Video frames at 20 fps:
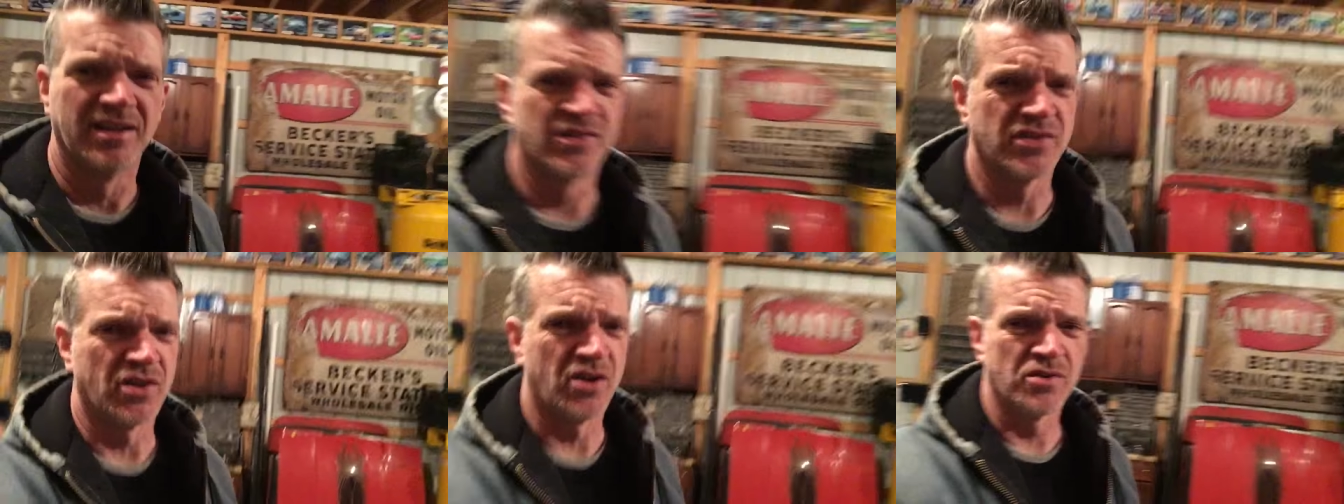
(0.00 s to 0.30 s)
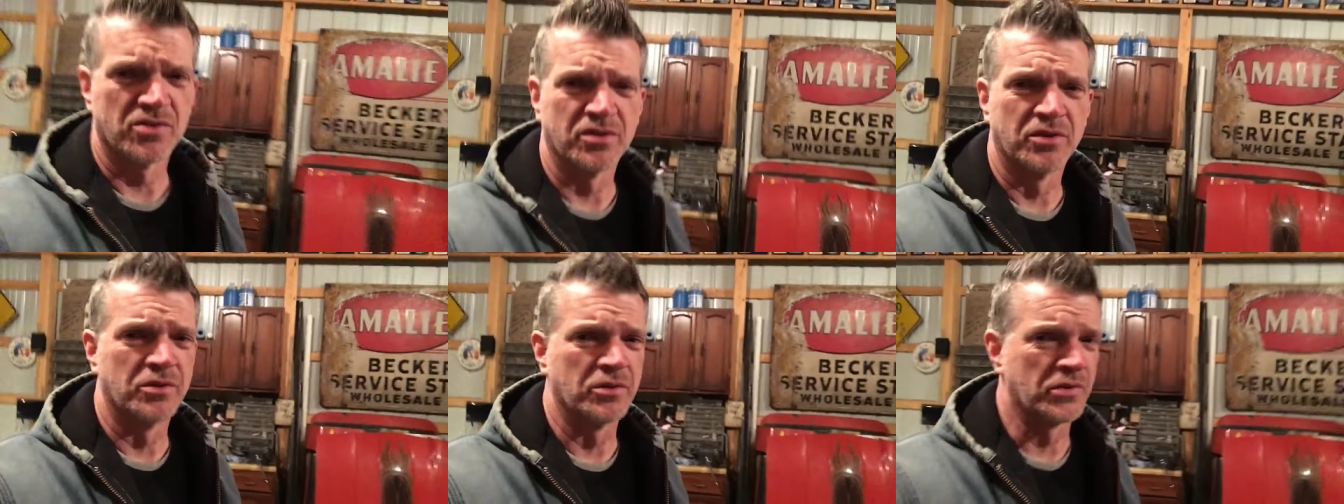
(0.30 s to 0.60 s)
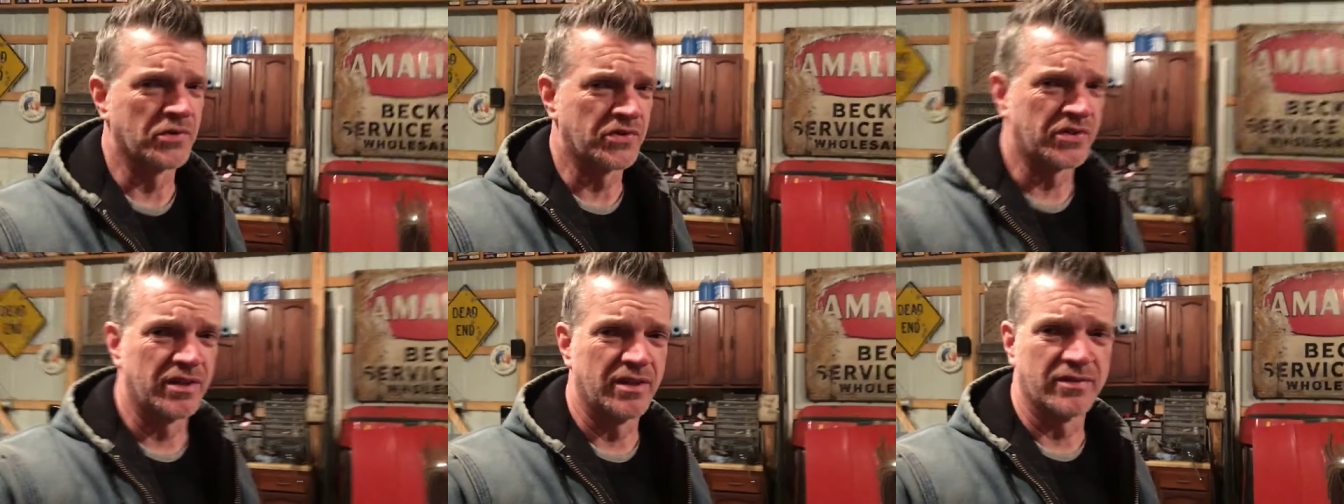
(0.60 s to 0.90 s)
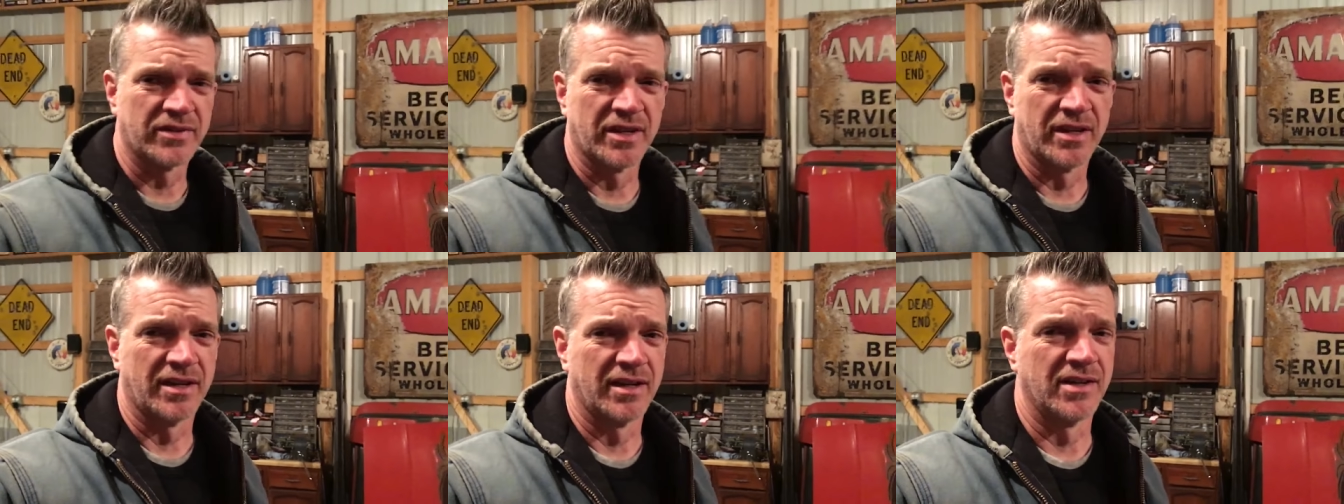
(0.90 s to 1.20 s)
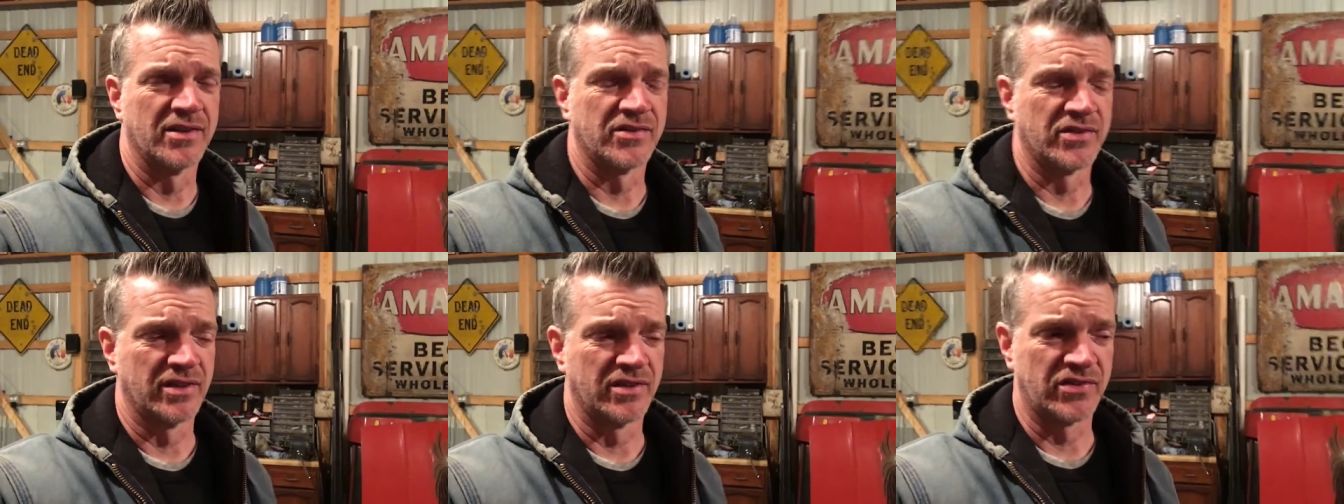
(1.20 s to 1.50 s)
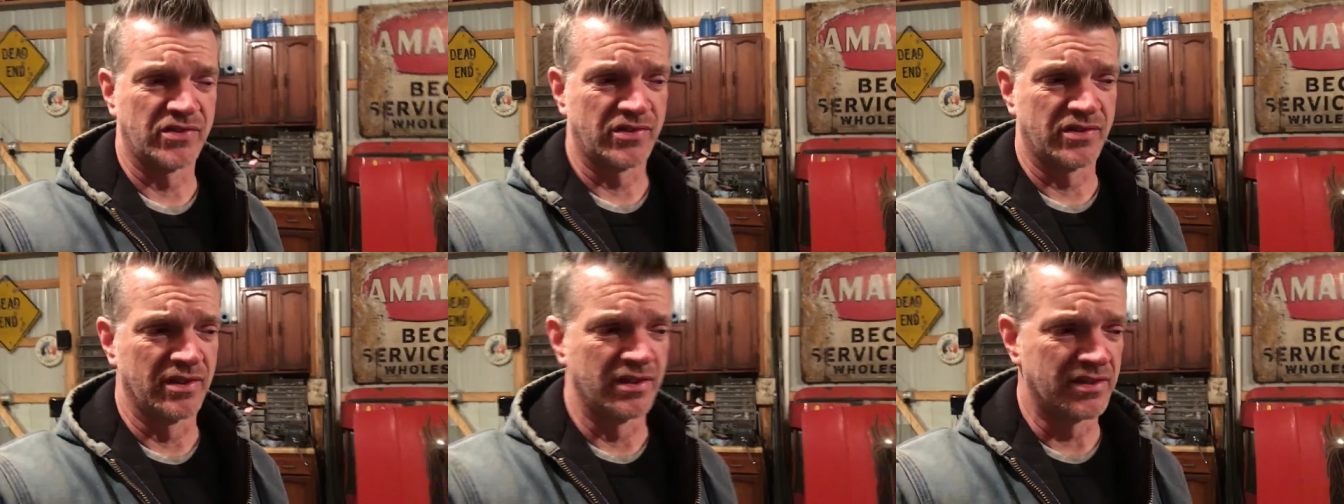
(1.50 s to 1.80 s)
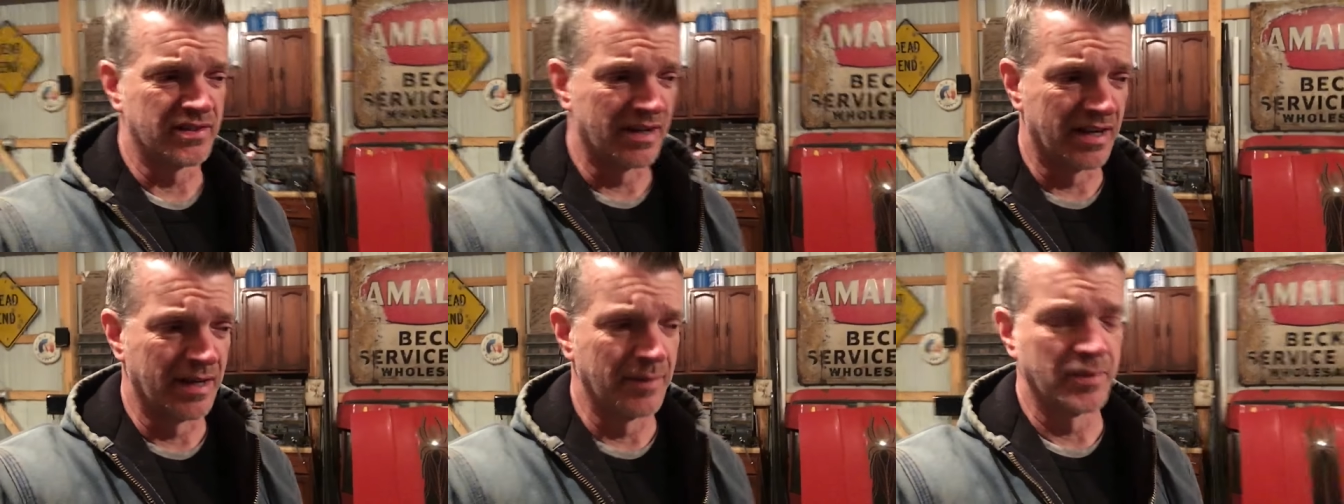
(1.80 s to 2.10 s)
It's all the little stuff, guys. It's the
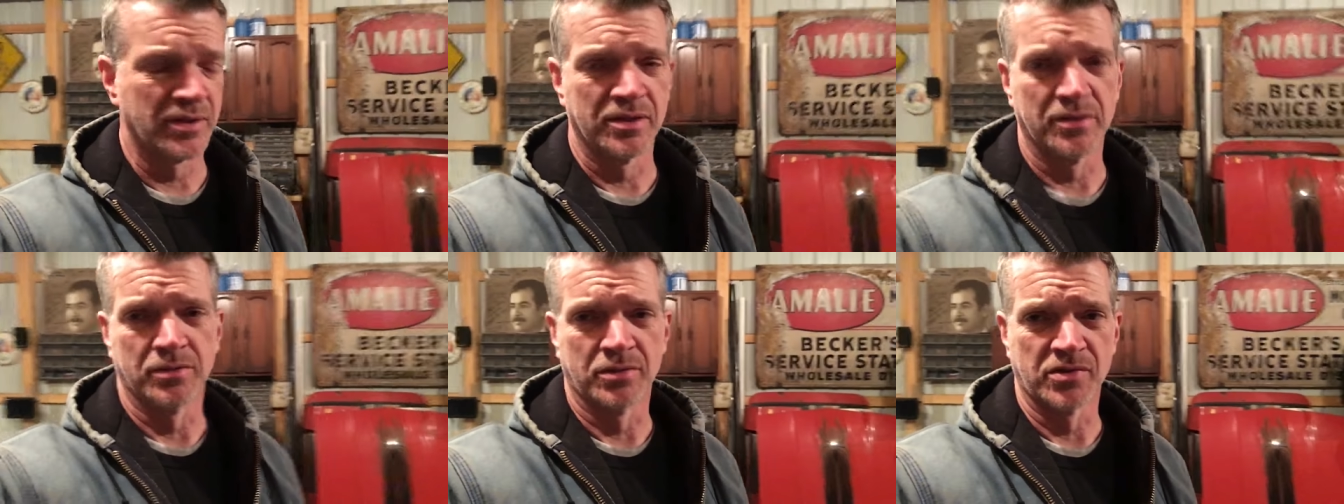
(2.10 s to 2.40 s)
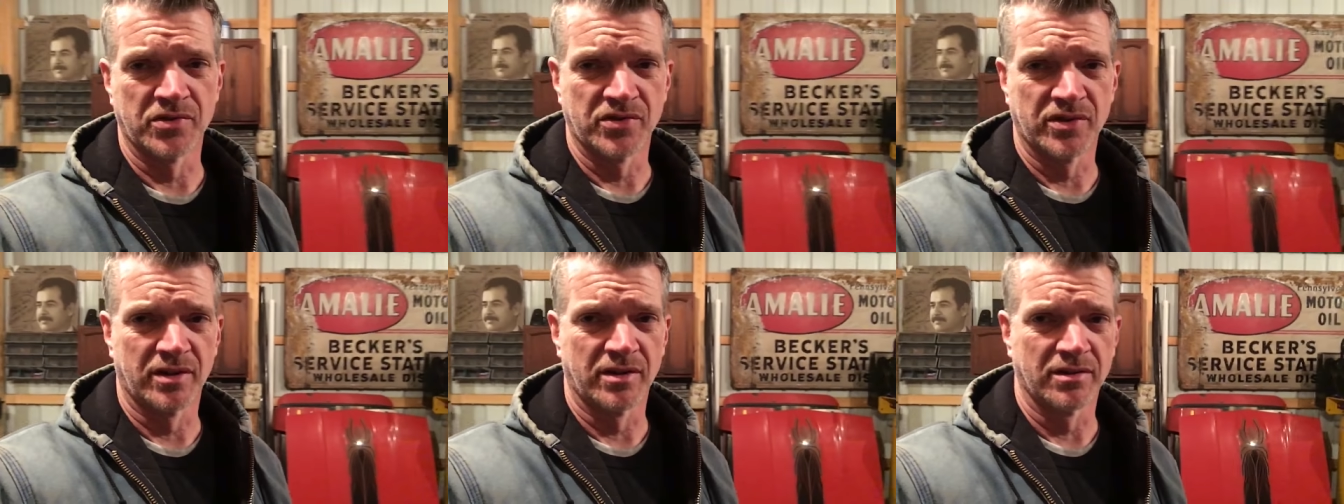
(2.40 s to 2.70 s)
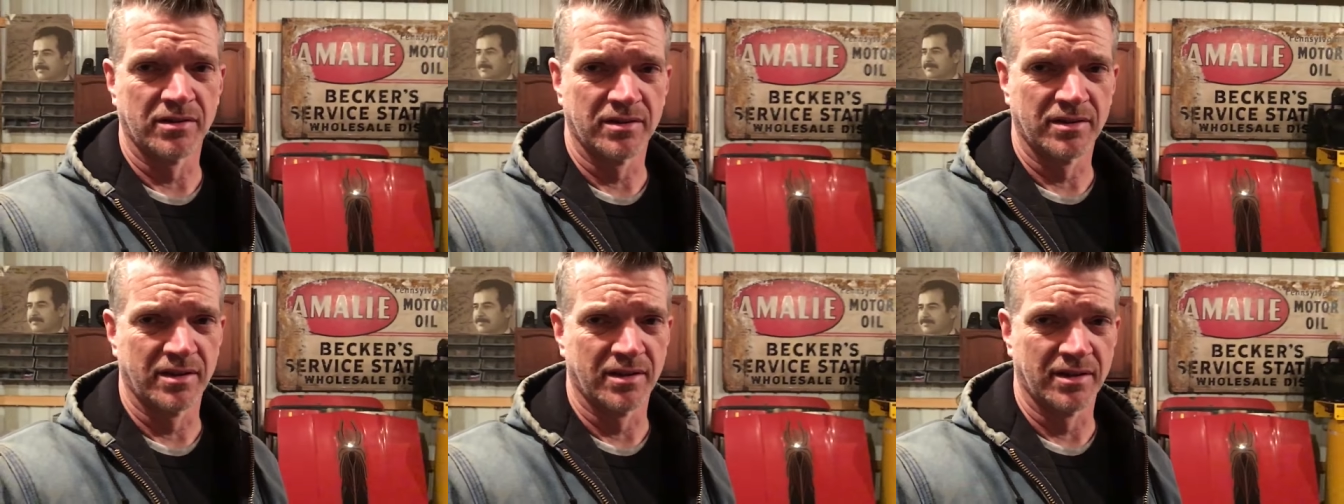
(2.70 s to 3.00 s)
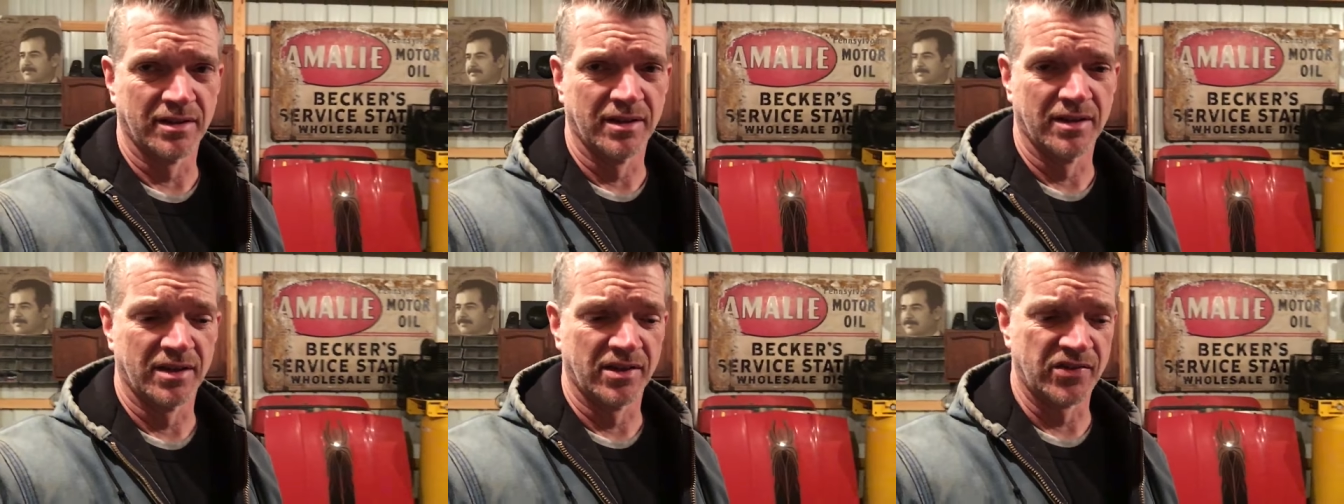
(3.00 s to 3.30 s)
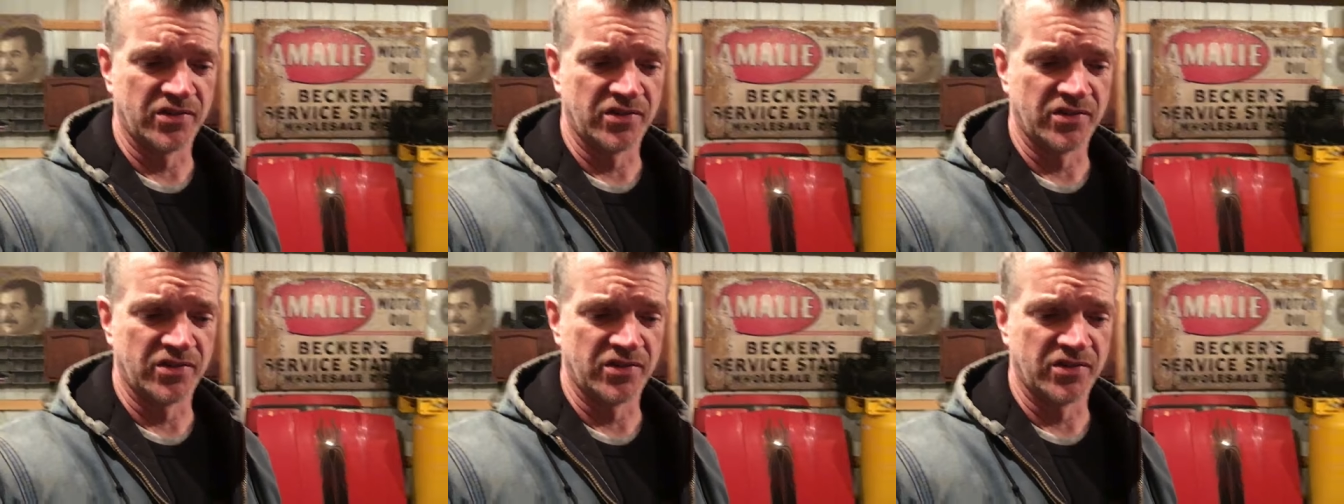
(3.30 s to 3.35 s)
time killers that are gonna get